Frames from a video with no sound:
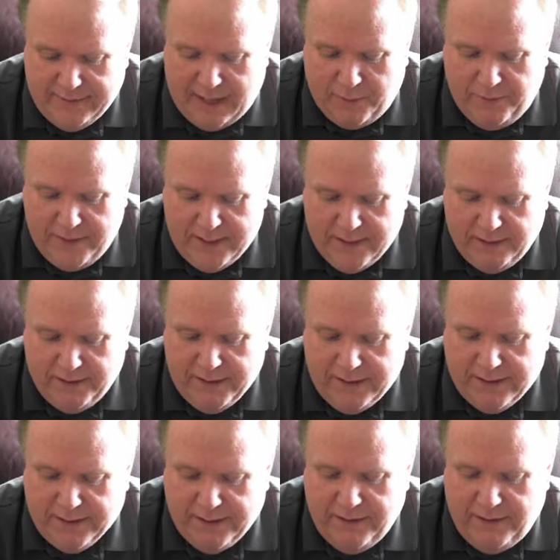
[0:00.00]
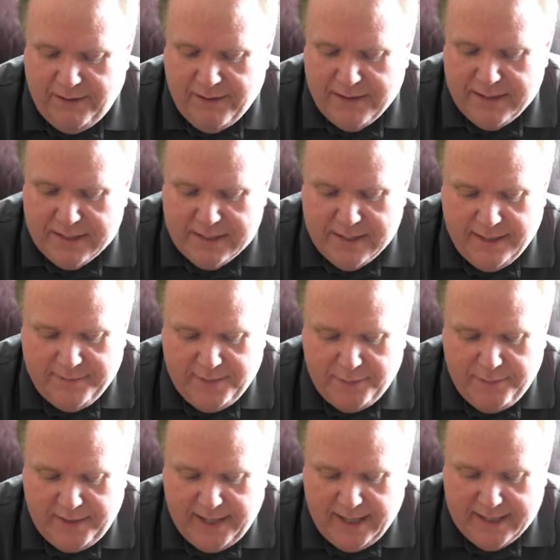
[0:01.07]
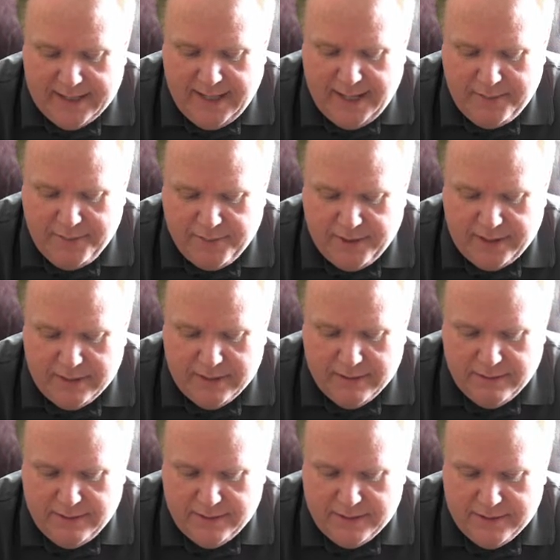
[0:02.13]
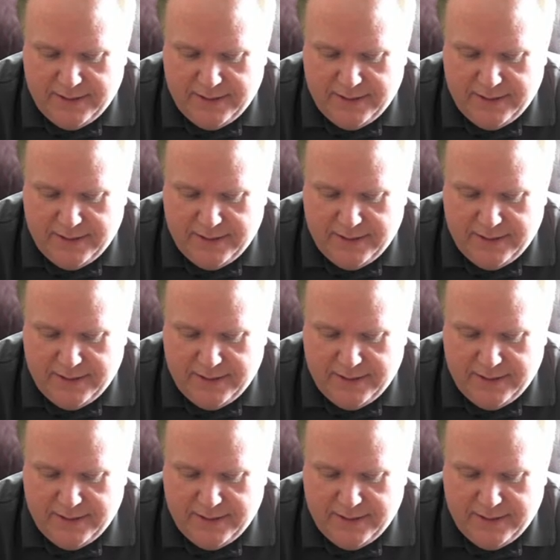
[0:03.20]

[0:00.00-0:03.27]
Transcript: I wanted to look at the card to see if there had been any tampering to it.